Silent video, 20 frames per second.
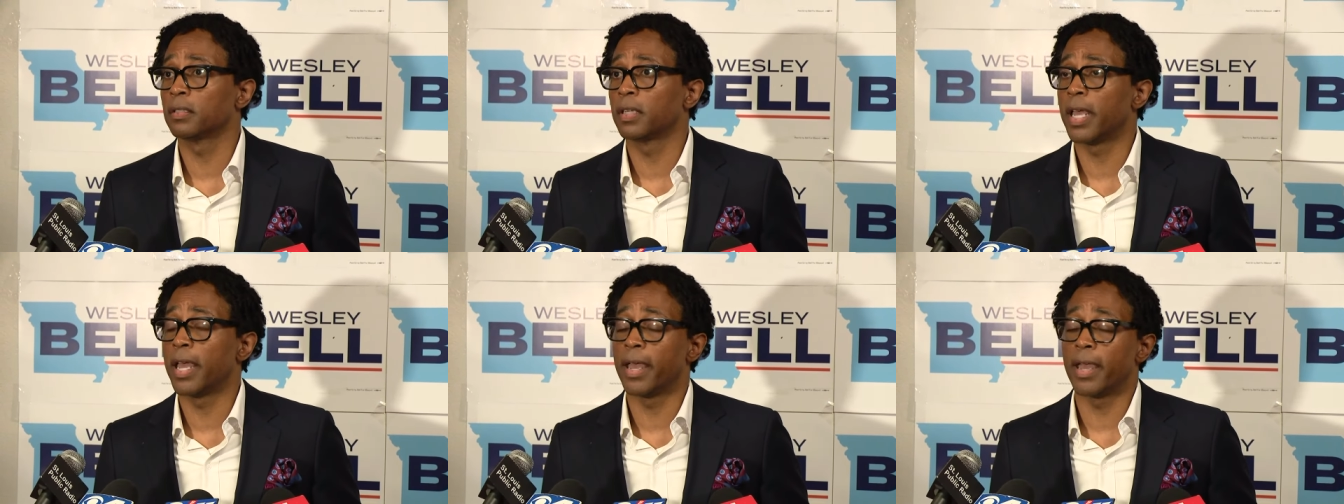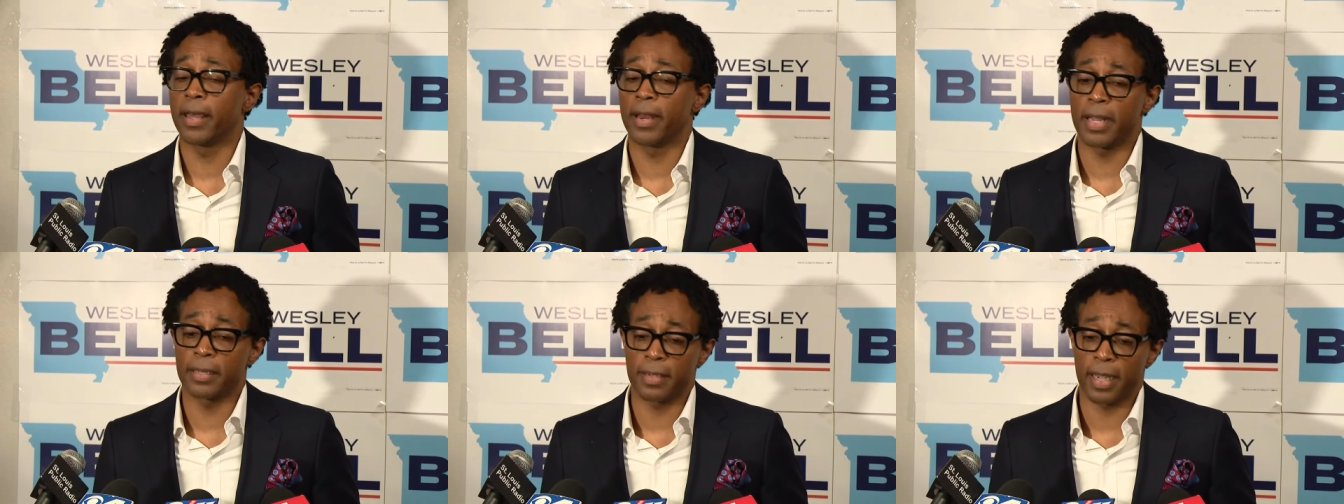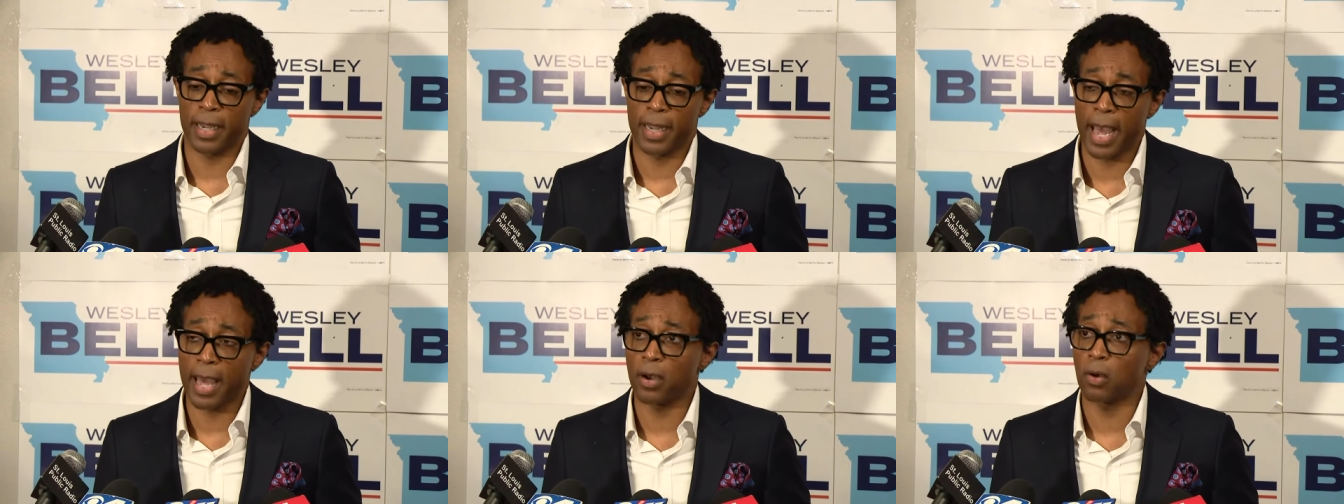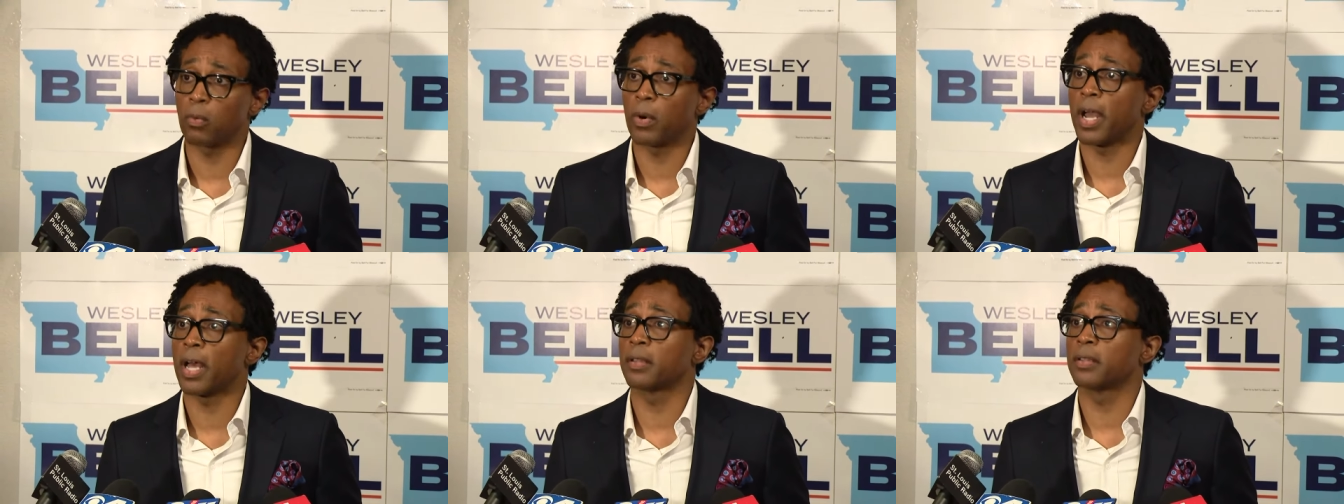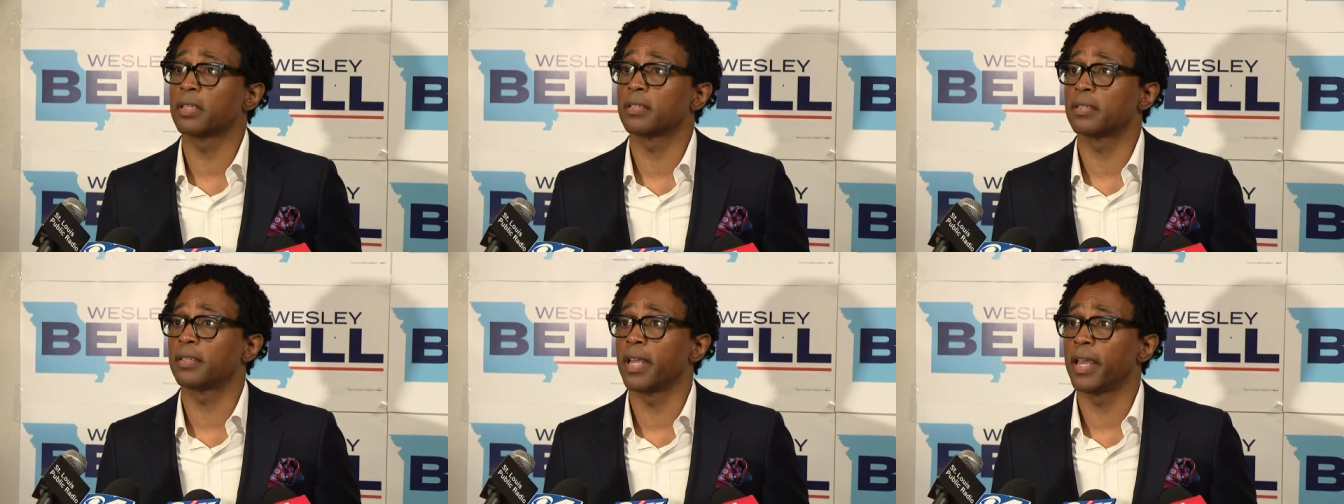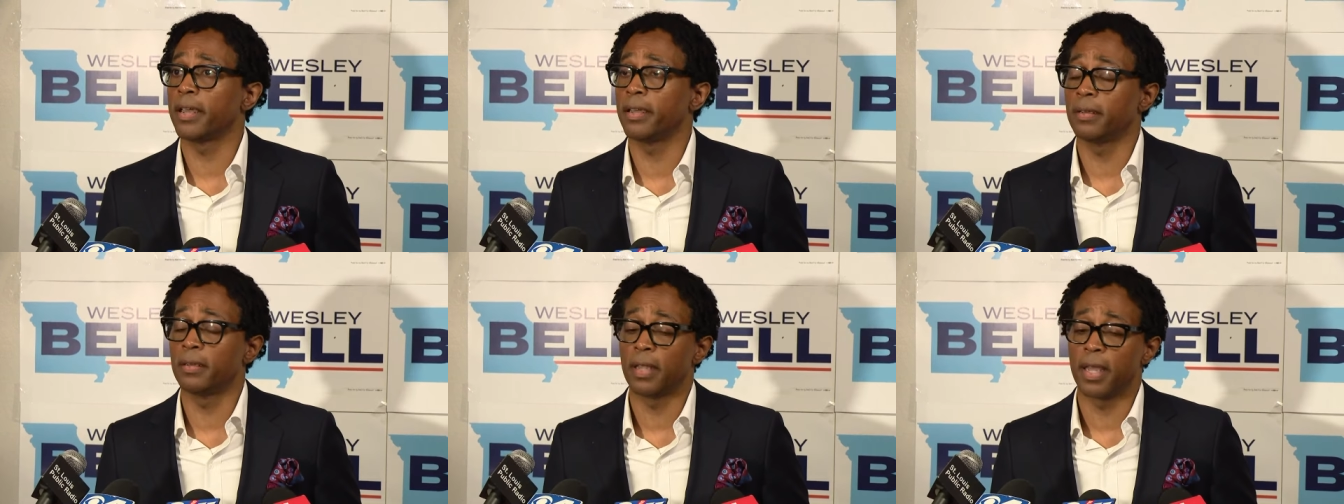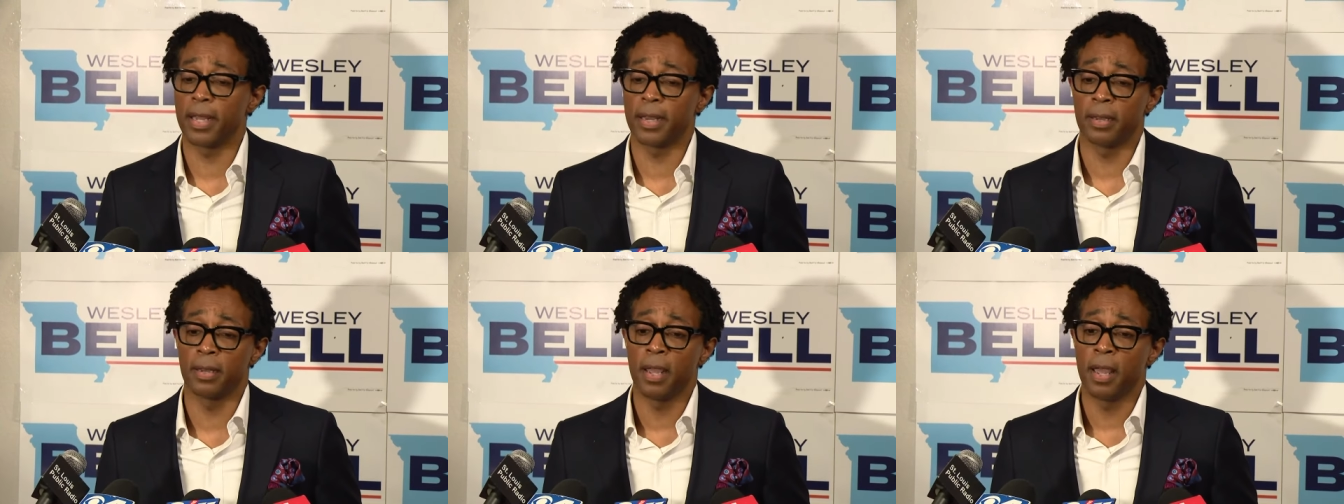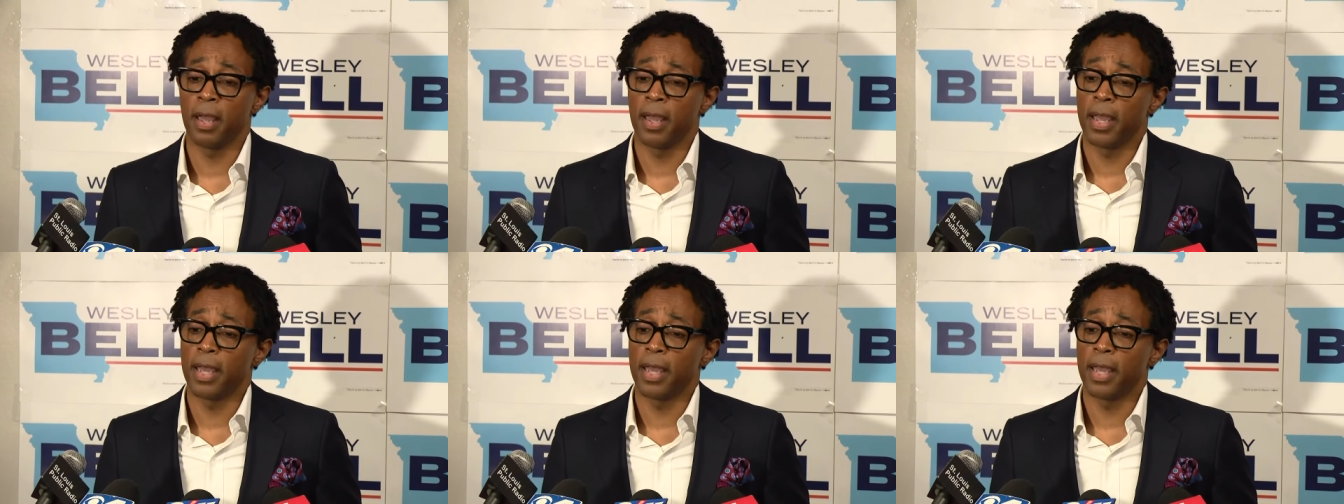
And as I got around the state and,